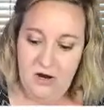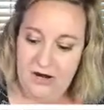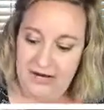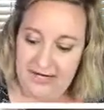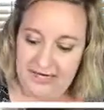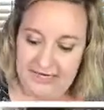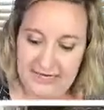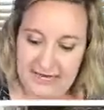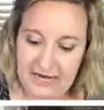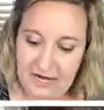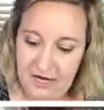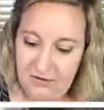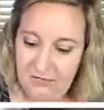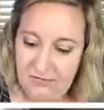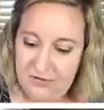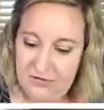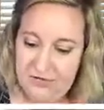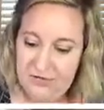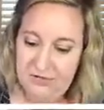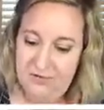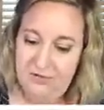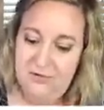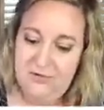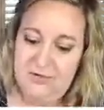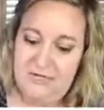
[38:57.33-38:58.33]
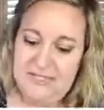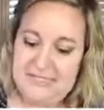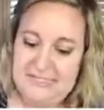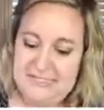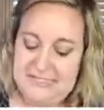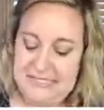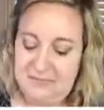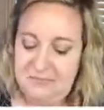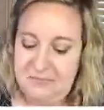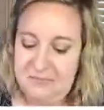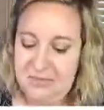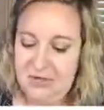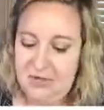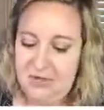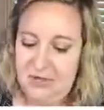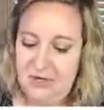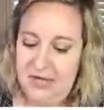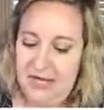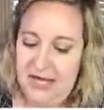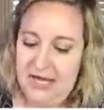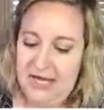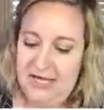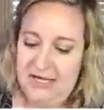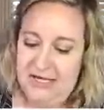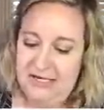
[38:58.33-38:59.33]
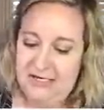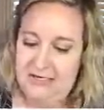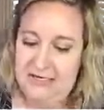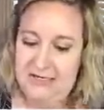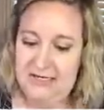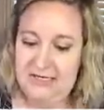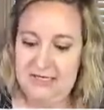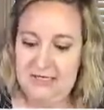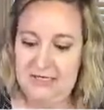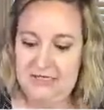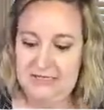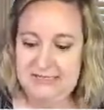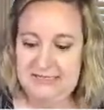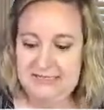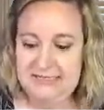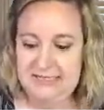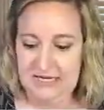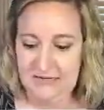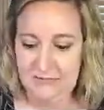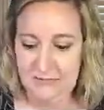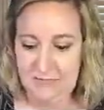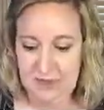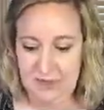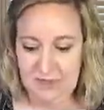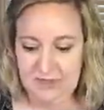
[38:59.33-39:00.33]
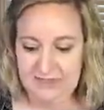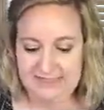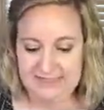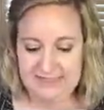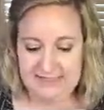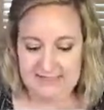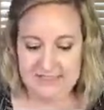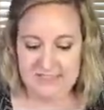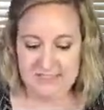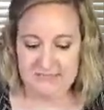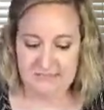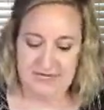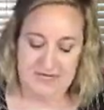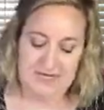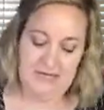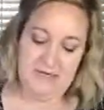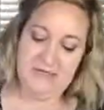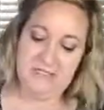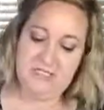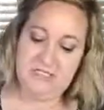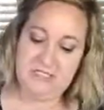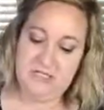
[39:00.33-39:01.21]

right, now to assemble and stamp our sentiment.